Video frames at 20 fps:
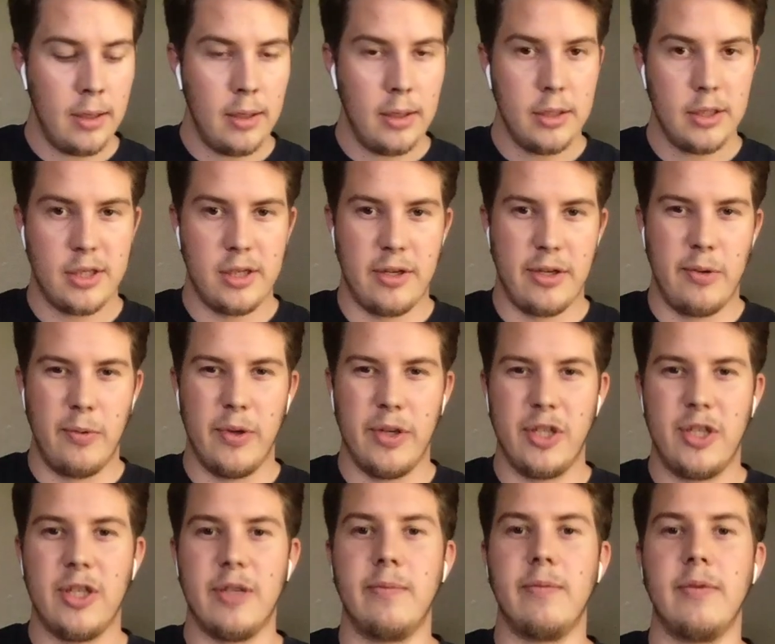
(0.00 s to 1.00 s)
So you really
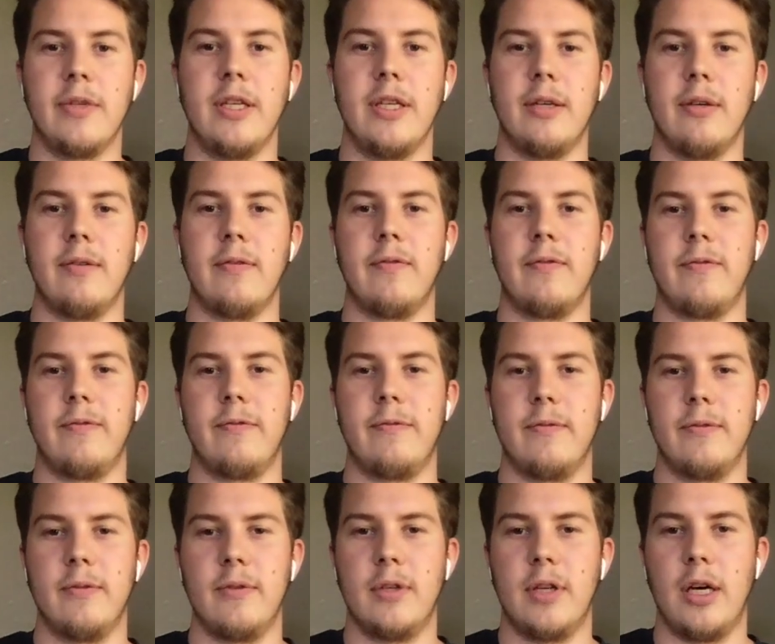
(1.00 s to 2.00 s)
shouldn't give
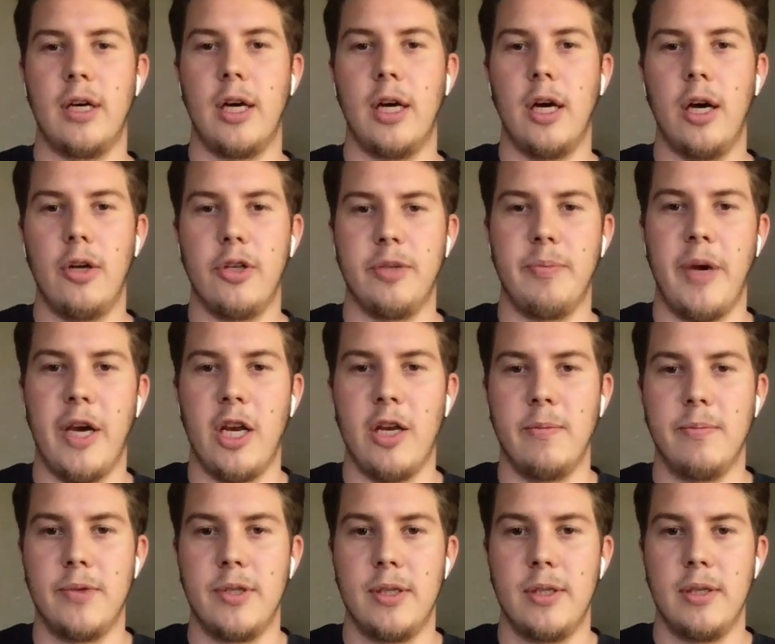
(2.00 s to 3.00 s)

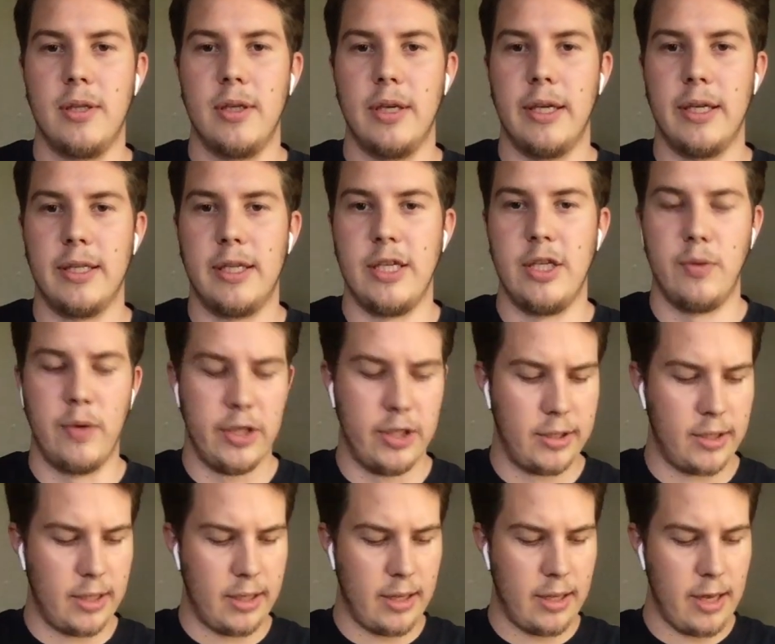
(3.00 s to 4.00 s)
ultimatums in situations
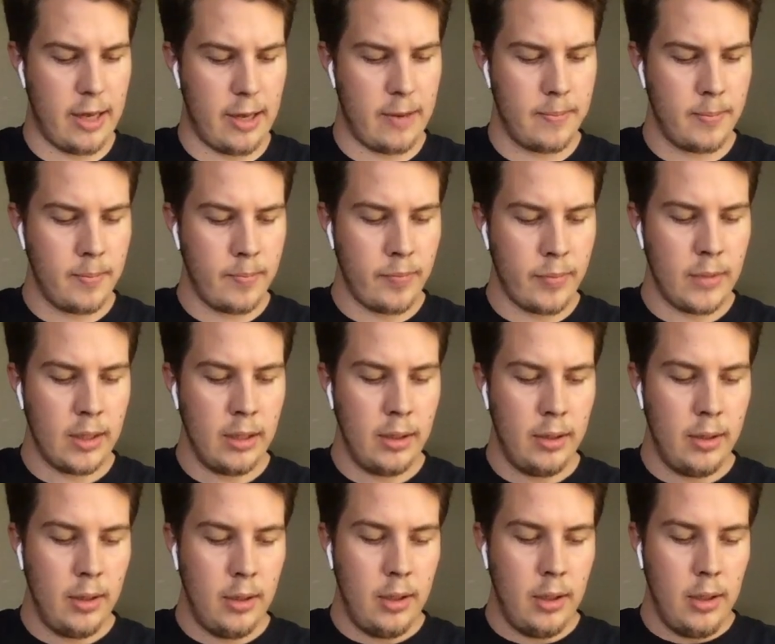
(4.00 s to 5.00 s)
like that.
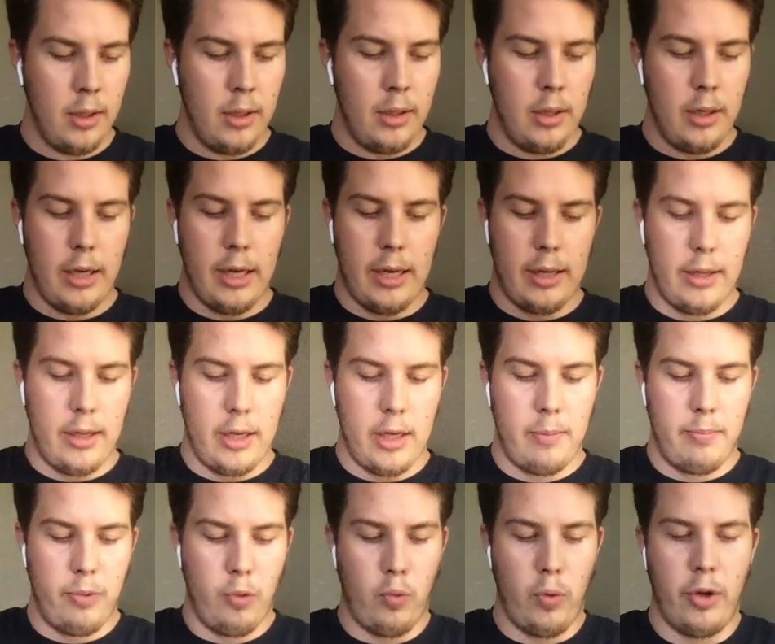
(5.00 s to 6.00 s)
And then
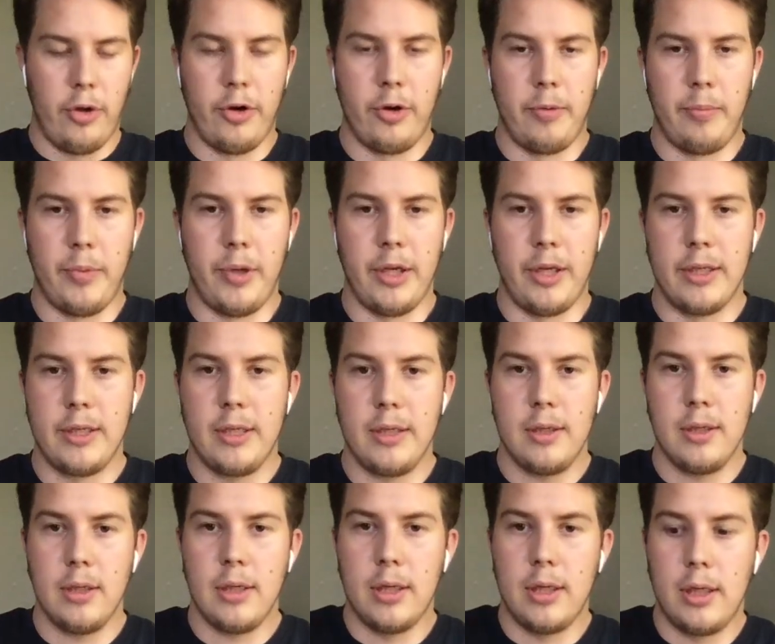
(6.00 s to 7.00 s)
bewilderment,
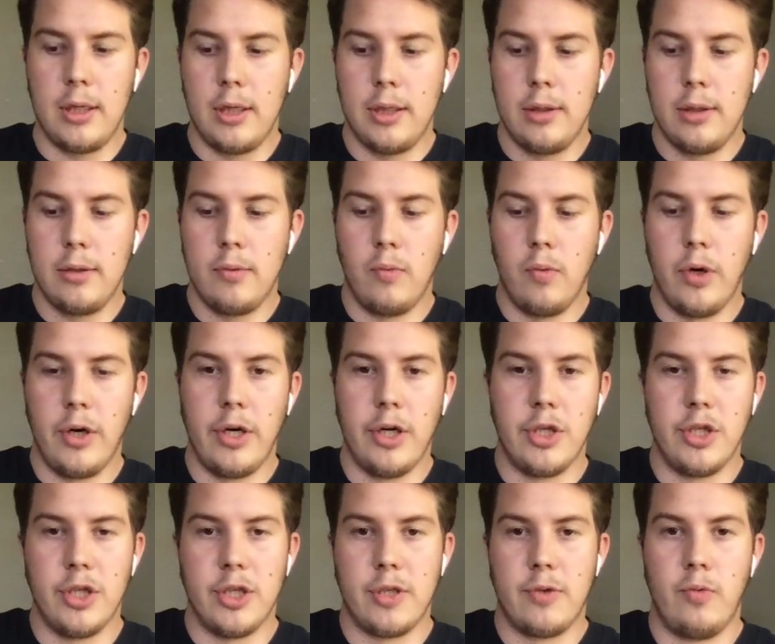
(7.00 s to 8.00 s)
where you're
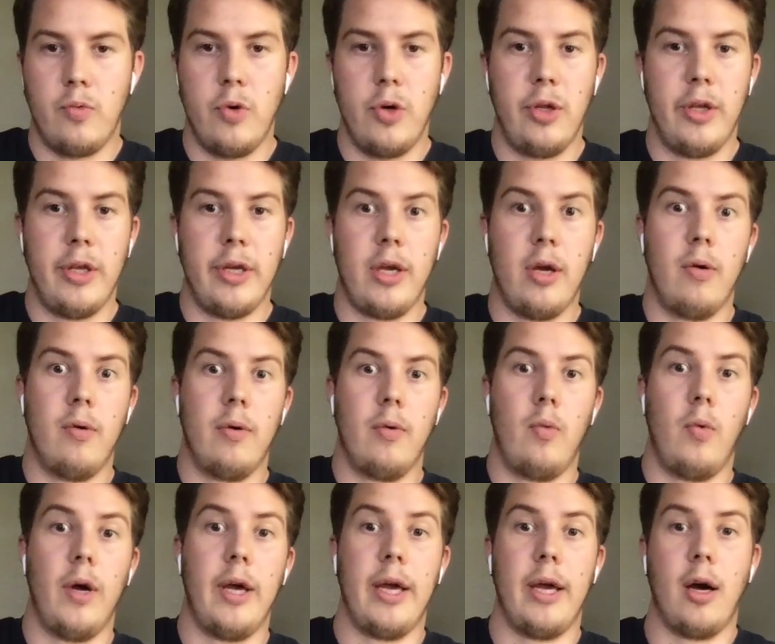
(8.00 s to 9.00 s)
just really going
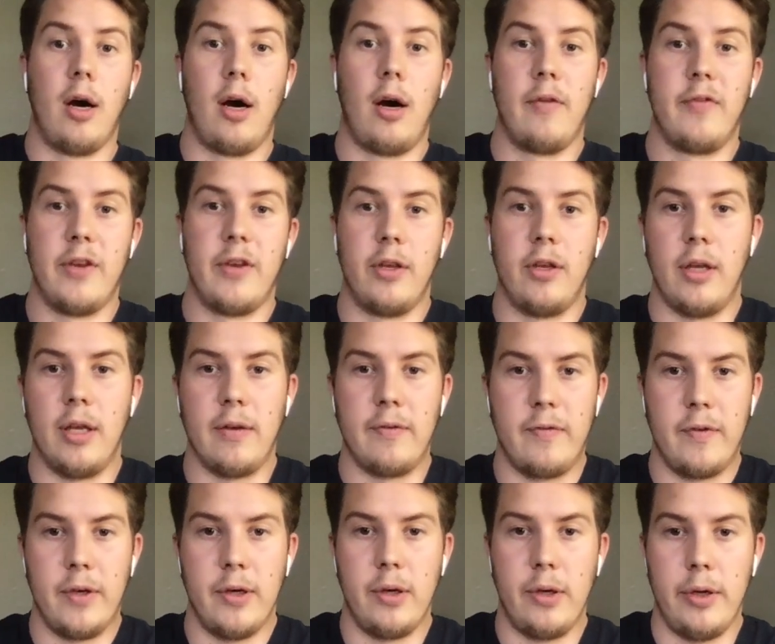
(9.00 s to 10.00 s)
way off in the left
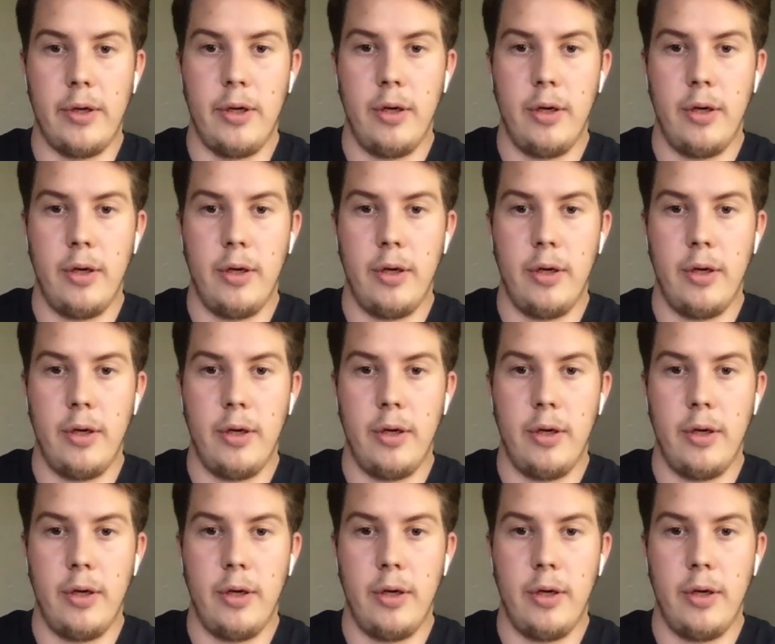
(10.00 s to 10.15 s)
field